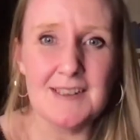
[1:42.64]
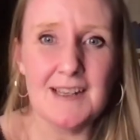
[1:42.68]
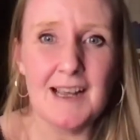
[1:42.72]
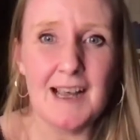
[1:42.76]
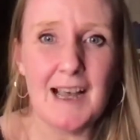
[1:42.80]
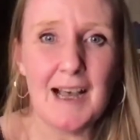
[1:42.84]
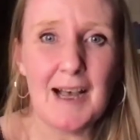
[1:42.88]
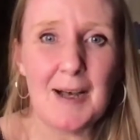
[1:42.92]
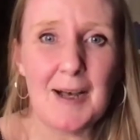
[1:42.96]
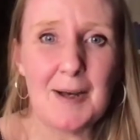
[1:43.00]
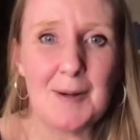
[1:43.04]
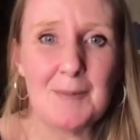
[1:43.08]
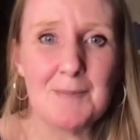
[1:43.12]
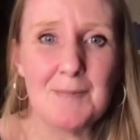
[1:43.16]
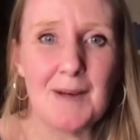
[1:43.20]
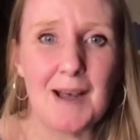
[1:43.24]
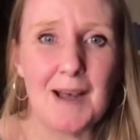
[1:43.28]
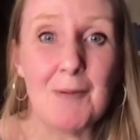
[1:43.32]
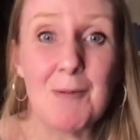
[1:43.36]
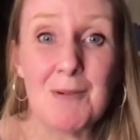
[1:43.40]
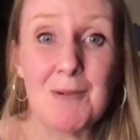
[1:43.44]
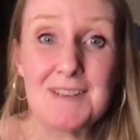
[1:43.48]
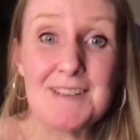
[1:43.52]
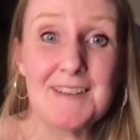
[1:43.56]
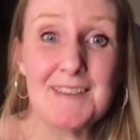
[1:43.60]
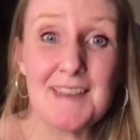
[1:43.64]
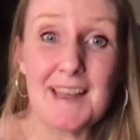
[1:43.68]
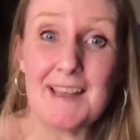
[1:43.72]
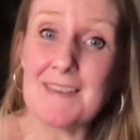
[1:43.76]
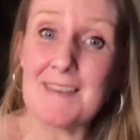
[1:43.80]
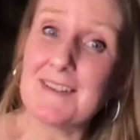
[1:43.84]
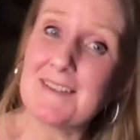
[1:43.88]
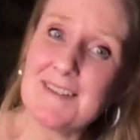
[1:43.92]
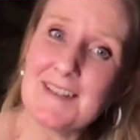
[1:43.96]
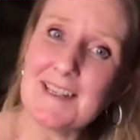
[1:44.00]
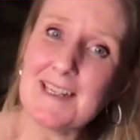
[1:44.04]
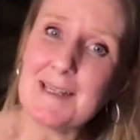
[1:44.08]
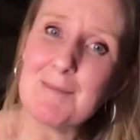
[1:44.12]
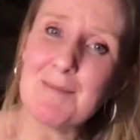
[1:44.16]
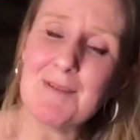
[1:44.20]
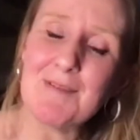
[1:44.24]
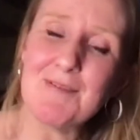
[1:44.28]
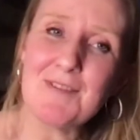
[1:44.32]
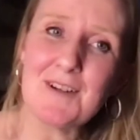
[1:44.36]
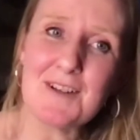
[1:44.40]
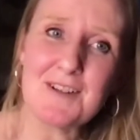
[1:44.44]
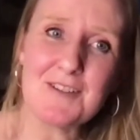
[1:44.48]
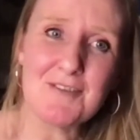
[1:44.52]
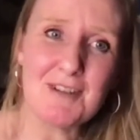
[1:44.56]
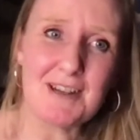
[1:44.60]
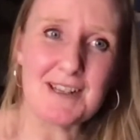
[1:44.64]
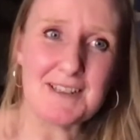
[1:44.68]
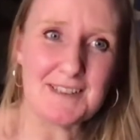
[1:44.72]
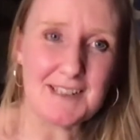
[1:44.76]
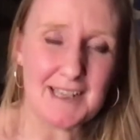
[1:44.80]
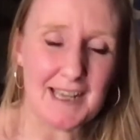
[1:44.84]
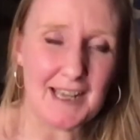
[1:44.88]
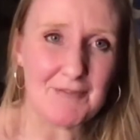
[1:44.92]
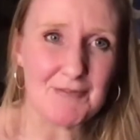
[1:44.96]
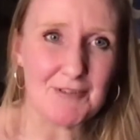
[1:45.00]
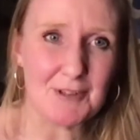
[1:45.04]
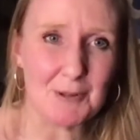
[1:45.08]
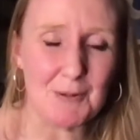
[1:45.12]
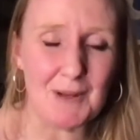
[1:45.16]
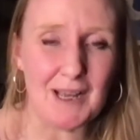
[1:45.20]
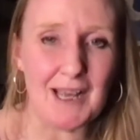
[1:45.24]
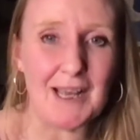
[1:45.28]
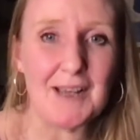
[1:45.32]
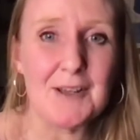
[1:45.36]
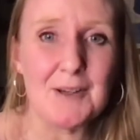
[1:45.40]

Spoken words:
I want to thank the team at Fundraising Everywhere,